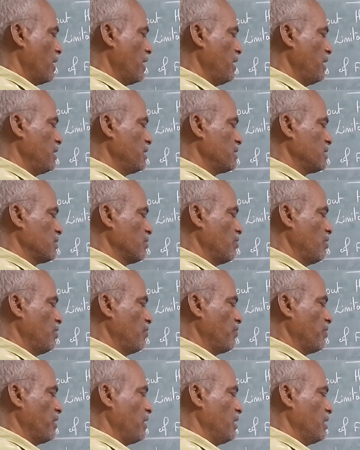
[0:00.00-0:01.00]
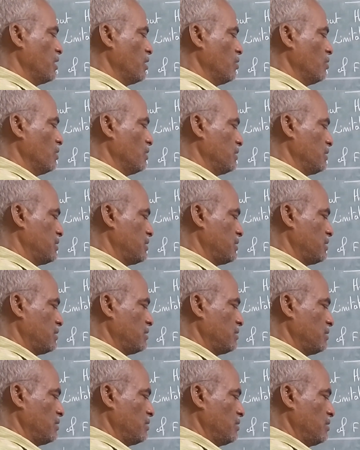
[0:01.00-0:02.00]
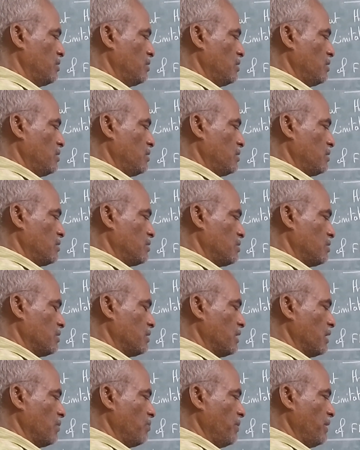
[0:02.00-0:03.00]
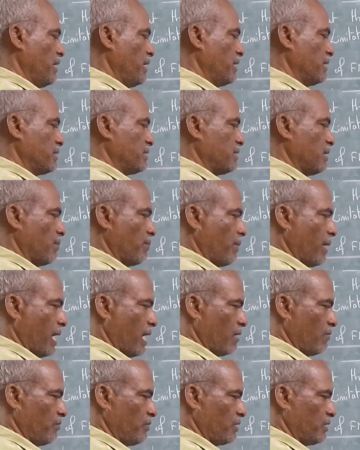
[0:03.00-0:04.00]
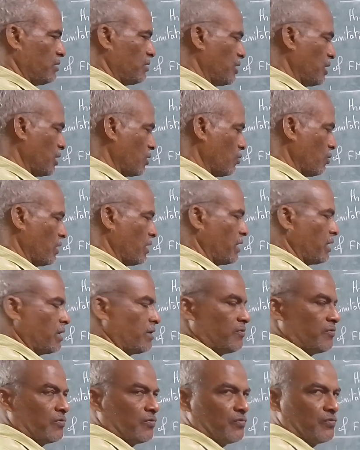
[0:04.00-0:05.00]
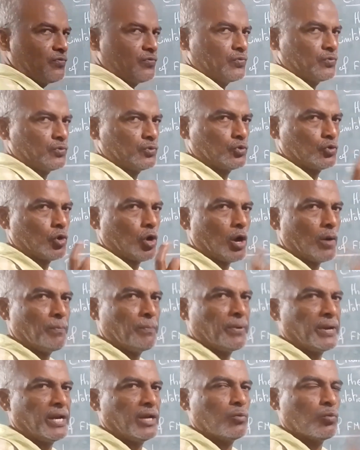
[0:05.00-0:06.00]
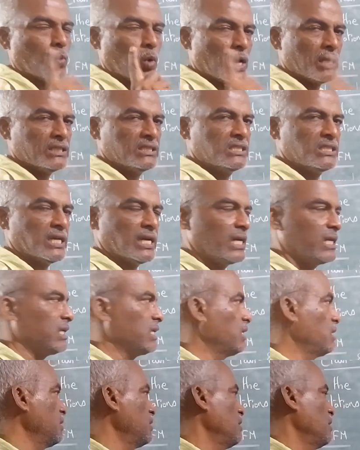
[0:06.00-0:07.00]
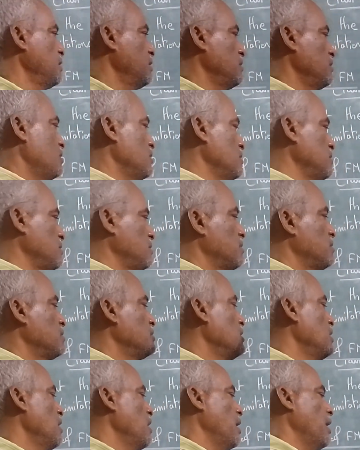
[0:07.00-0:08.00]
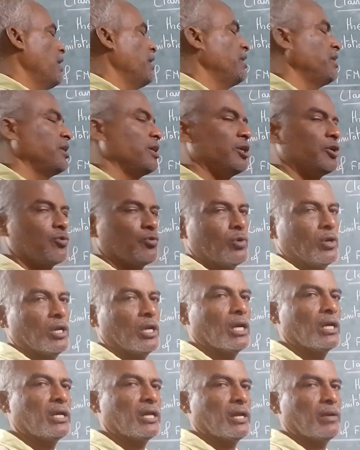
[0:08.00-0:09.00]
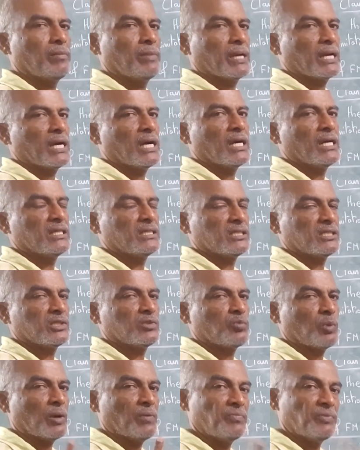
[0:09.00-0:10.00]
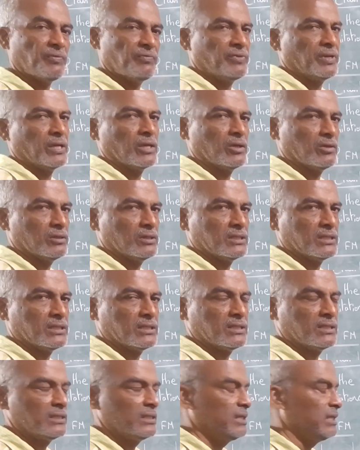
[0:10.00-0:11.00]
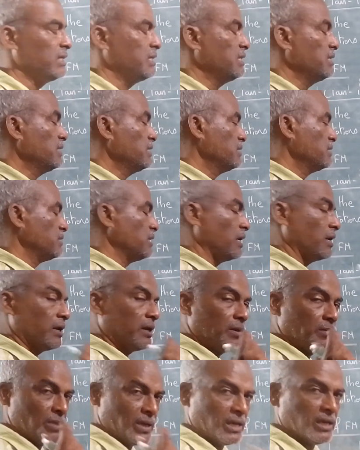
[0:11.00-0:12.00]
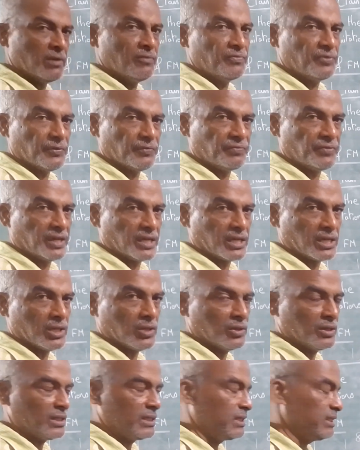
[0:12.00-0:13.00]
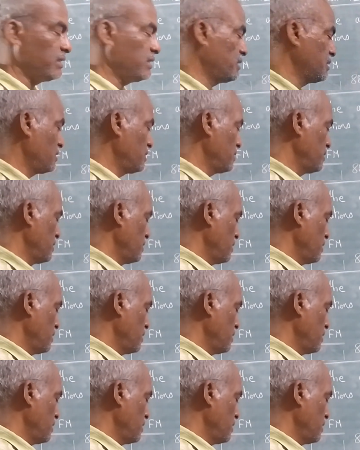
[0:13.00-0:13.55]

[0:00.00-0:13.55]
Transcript: minus 75 kilohertz. So that means the bandwidth required to operate one channel in this 88 to 108 megahertz is 150 kilohertz. The remaining 50 kilohertz,